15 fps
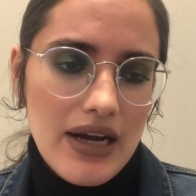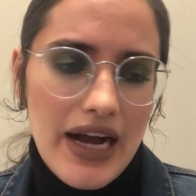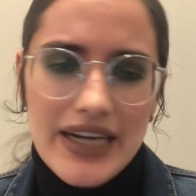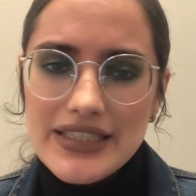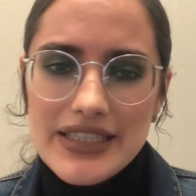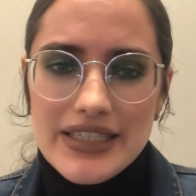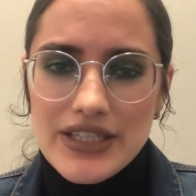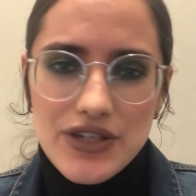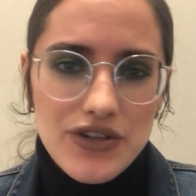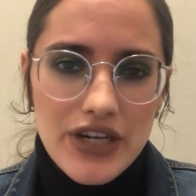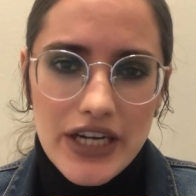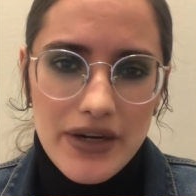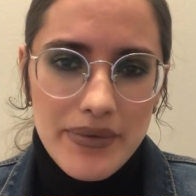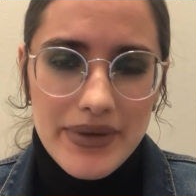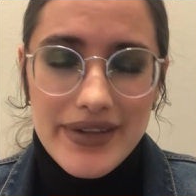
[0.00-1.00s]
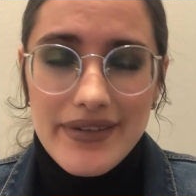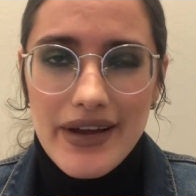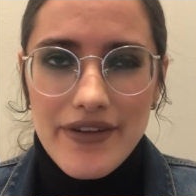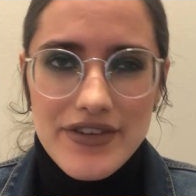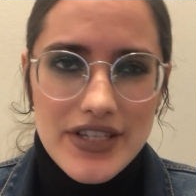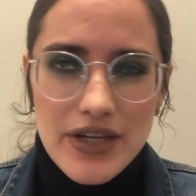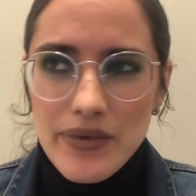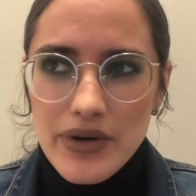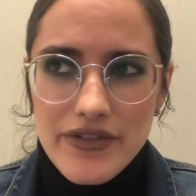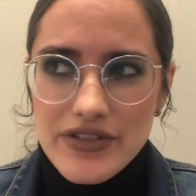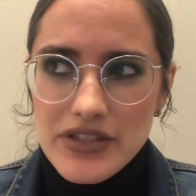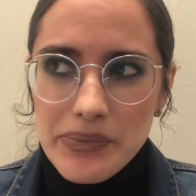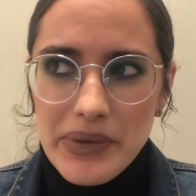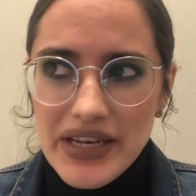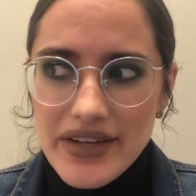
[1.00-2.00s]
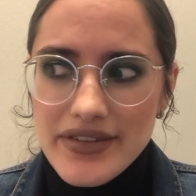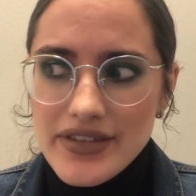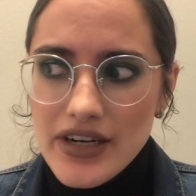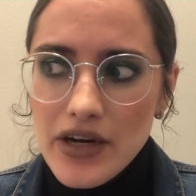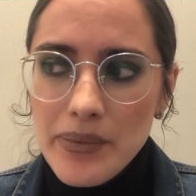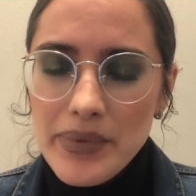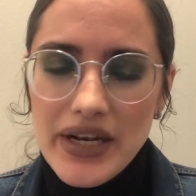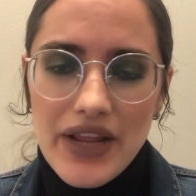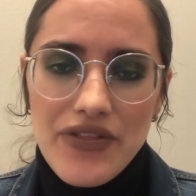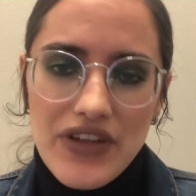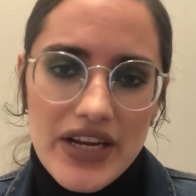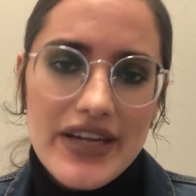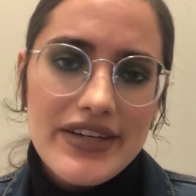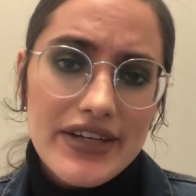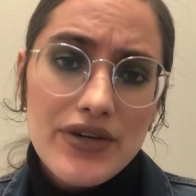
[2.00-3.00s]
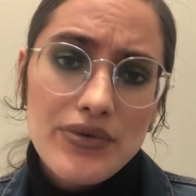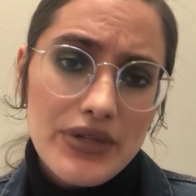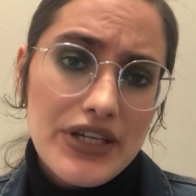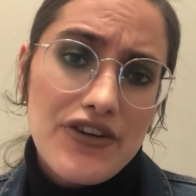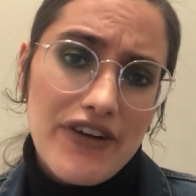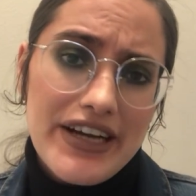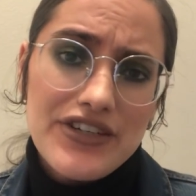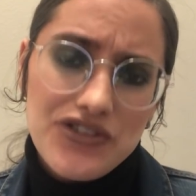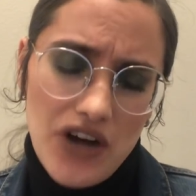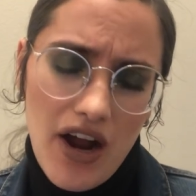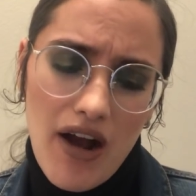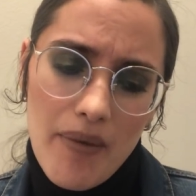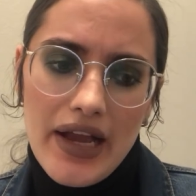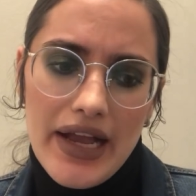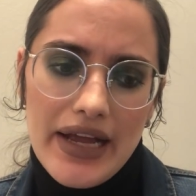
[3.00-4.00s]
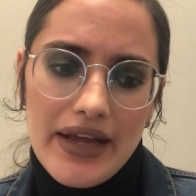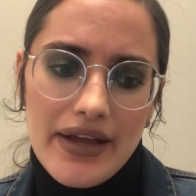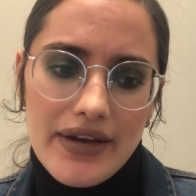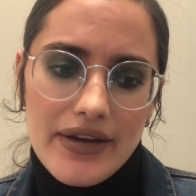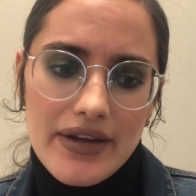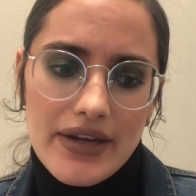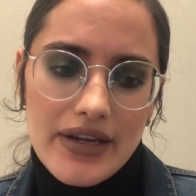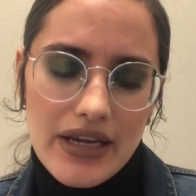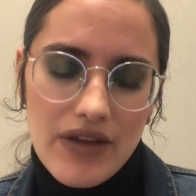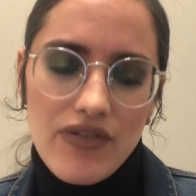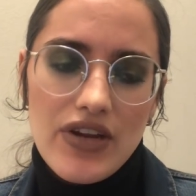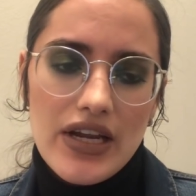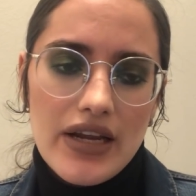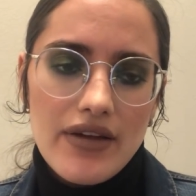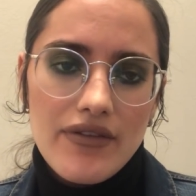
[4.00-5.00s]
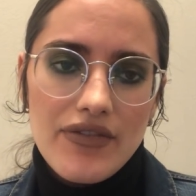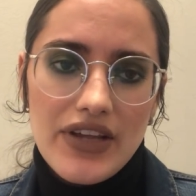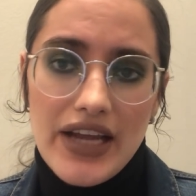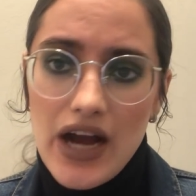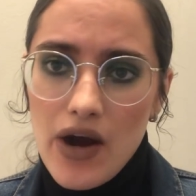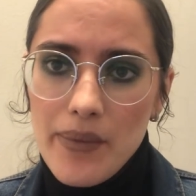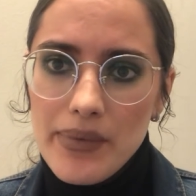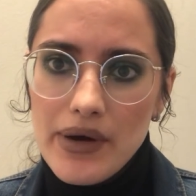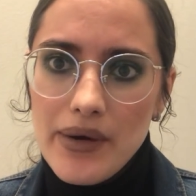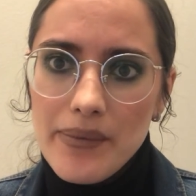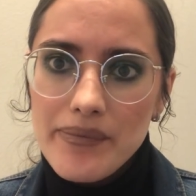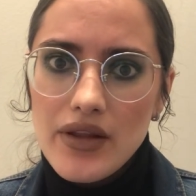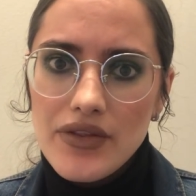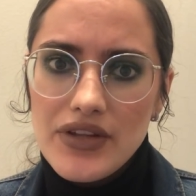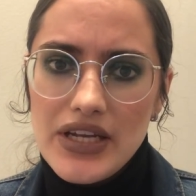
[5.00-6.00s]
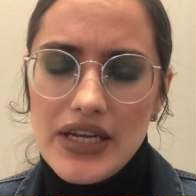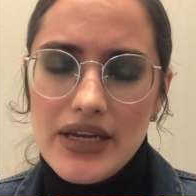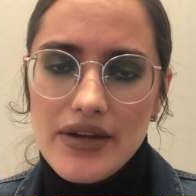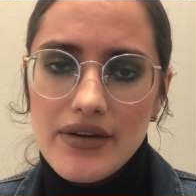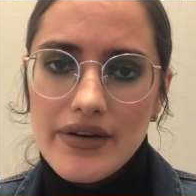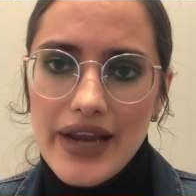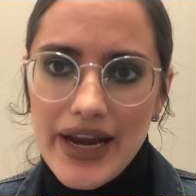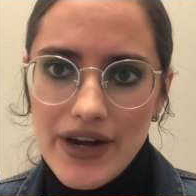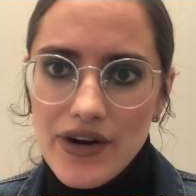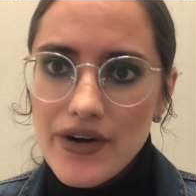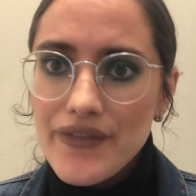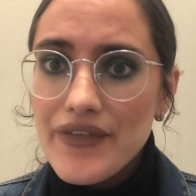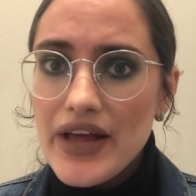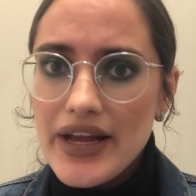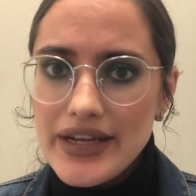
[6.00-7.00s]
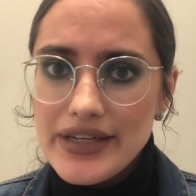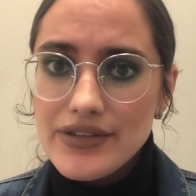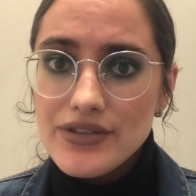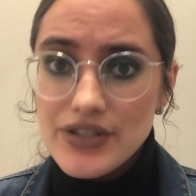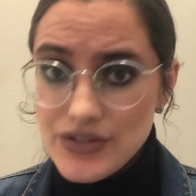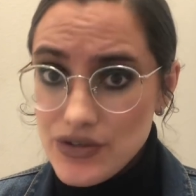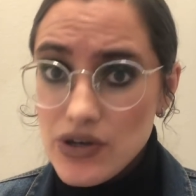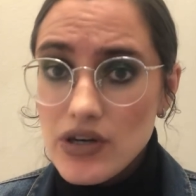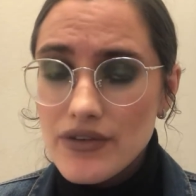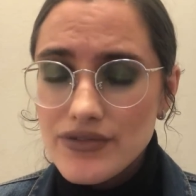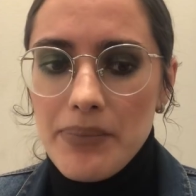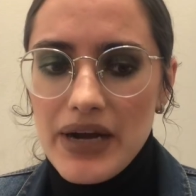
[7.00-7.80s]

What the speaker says: I didn't agree with every single one of his opinions there, but I think he did a really great job in giving the album the care that it deserved.